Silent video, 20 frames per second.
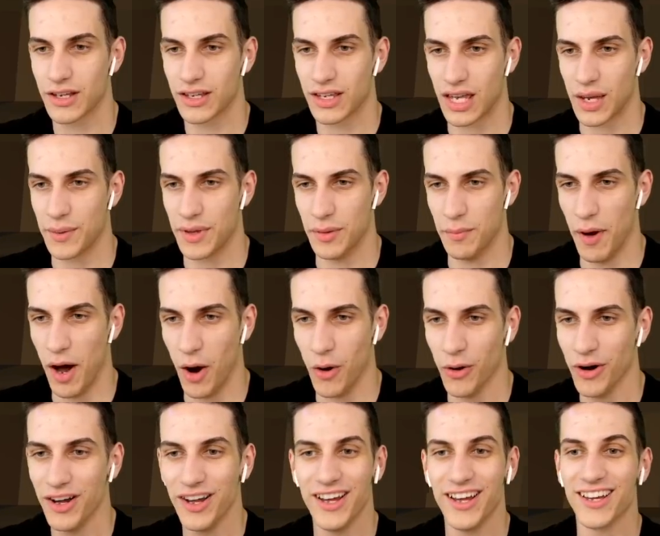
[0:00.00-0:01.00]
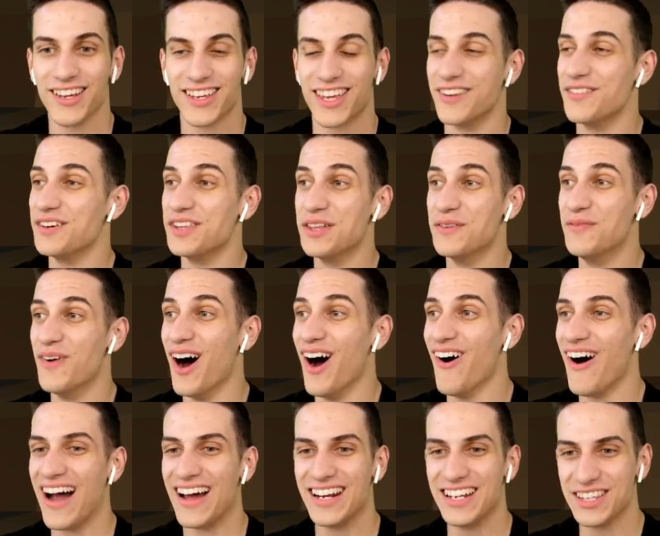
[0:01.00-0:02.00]
Give me the bow. Give me the
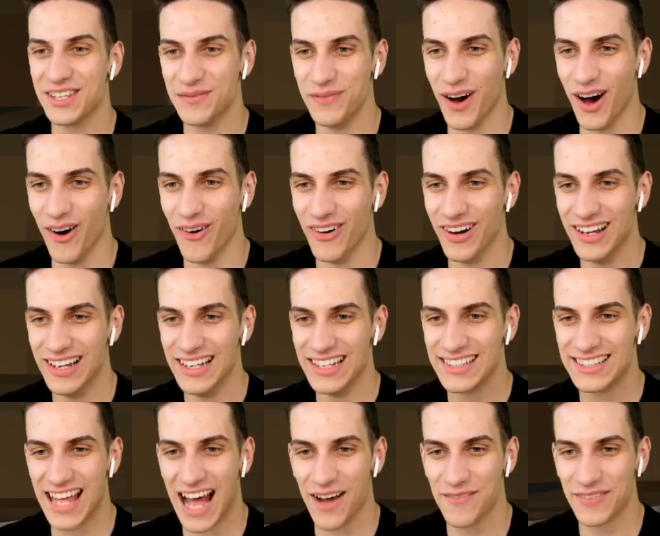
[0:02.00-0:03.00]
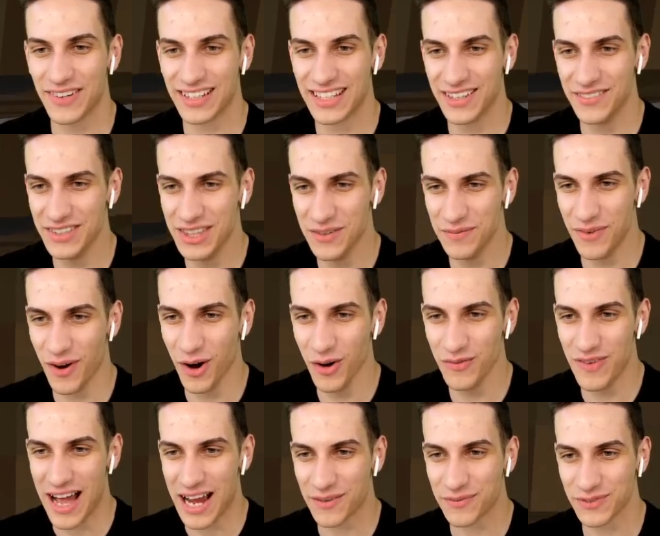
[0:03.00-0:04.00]
bow. I need the bow. Stop it. Give me the bow
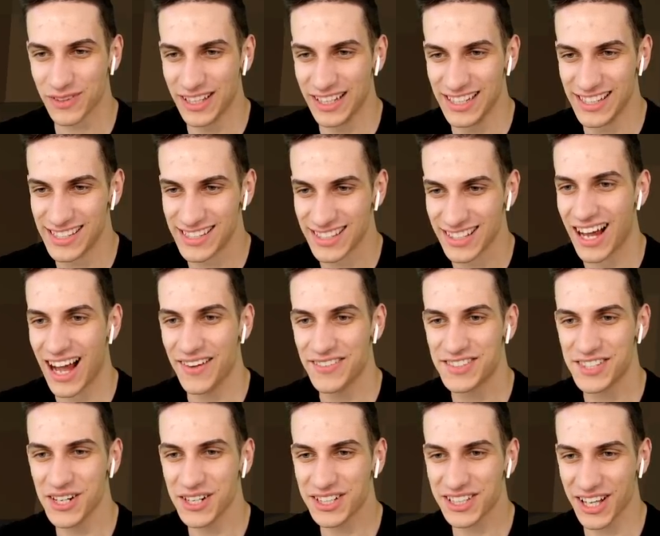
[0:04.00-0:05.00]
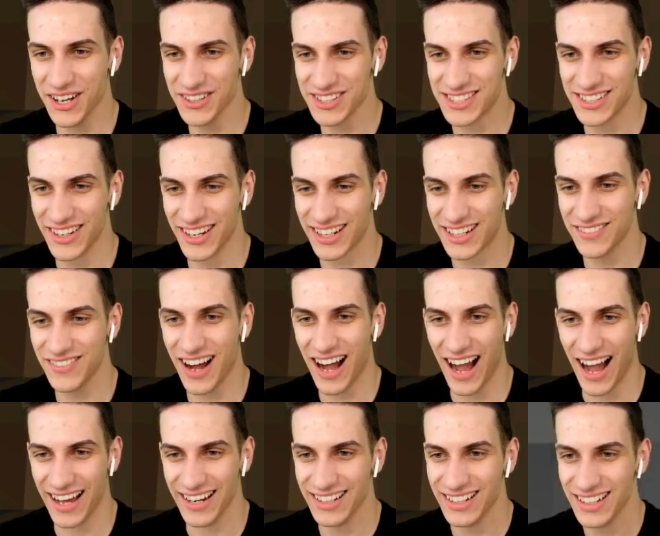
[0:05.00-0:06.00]
back, please. I'm so close to it. Come
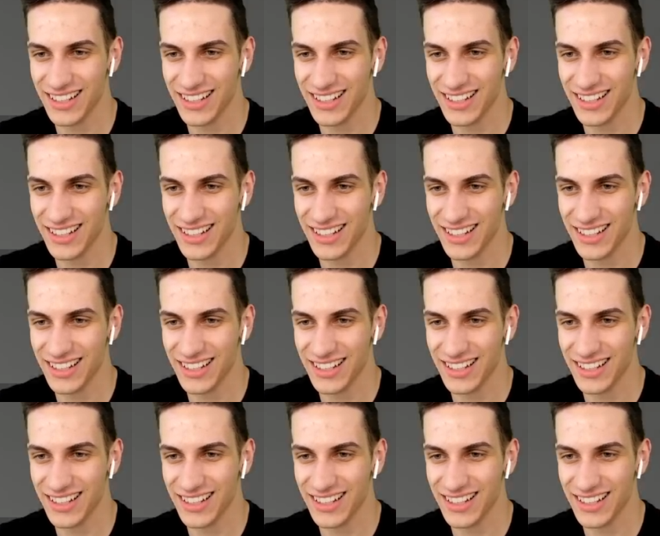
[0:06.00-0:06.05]
on.